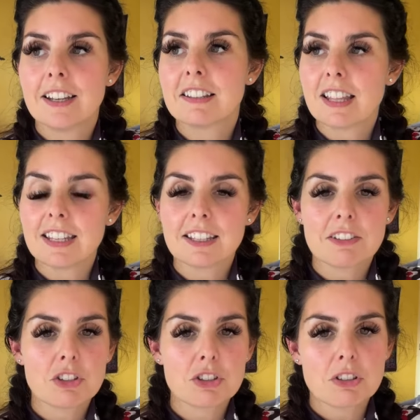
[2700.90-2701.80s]
like
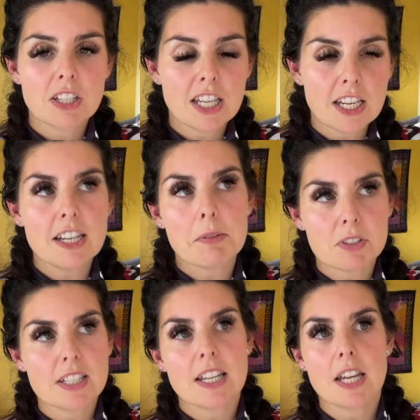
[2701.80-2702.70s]

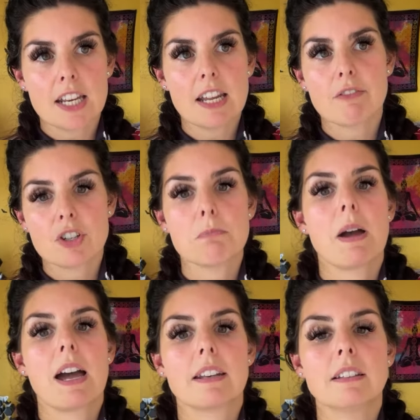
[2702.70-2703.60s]
say an average
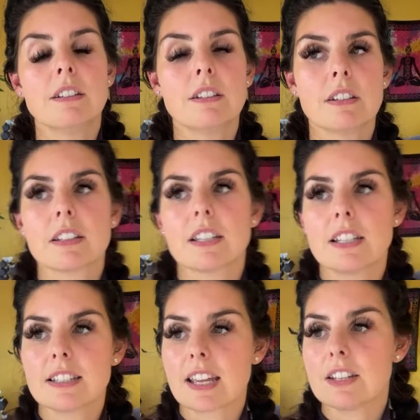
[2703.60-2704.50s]
man
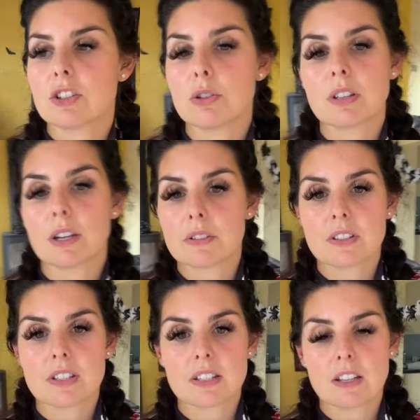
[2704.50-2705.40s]
is getting
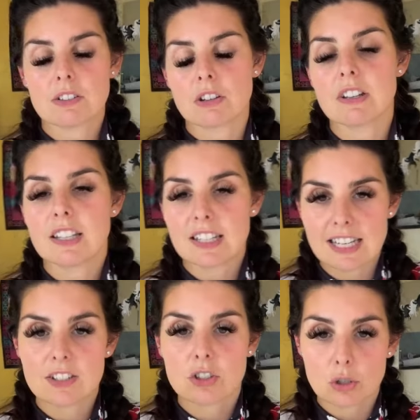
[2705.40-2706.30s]
he
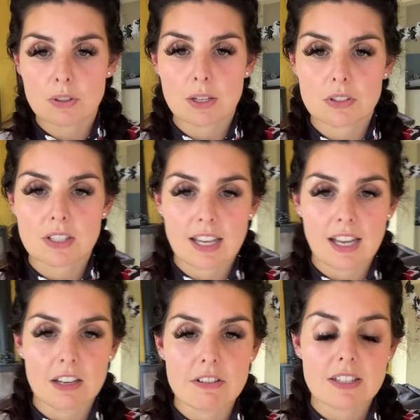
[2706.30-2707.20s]
needs 2,000
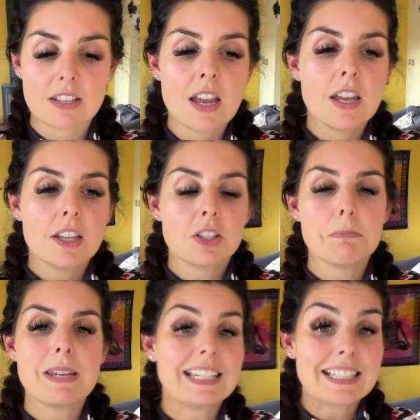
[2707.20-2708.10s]
calories to
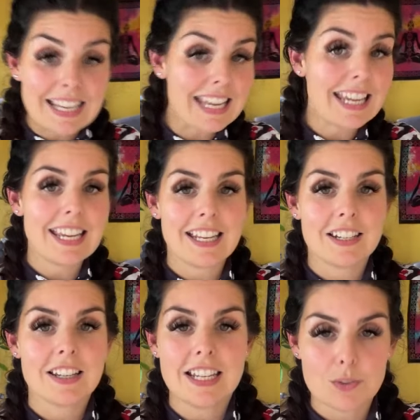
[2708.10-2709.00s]

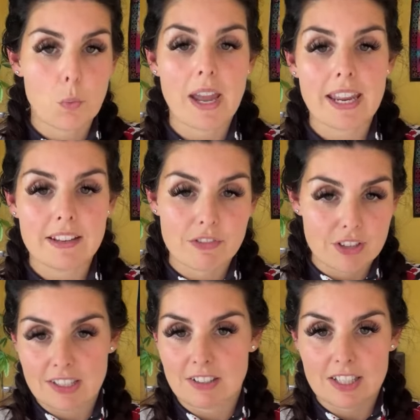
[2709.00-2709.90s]
maintain his weight,
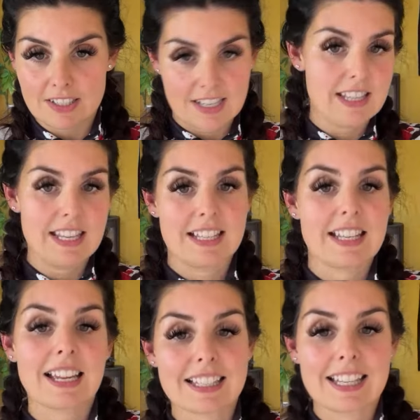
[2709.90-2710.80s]
to stay the
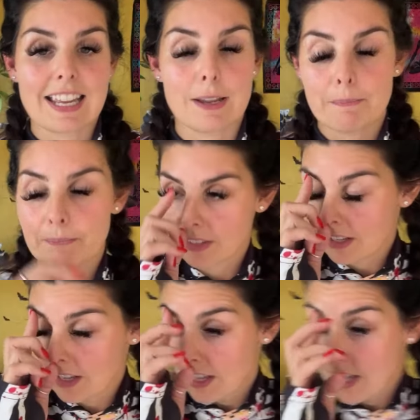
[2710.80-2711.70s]
exact same.
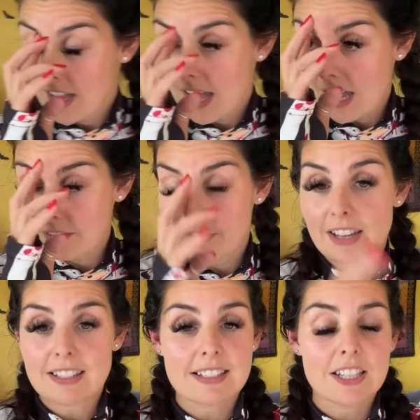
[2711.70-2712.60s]
And
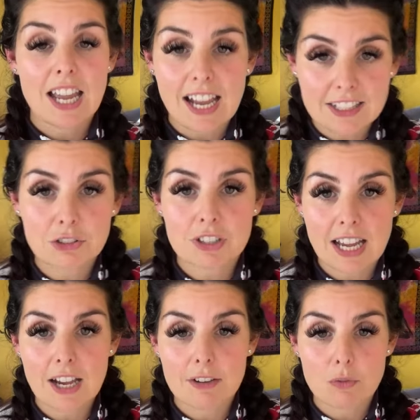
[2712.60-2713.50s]
fasting, you're hardly going to
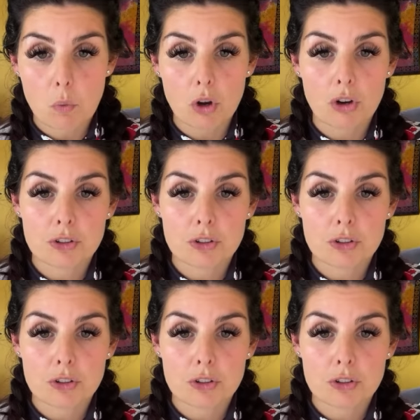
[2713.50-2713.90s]
have one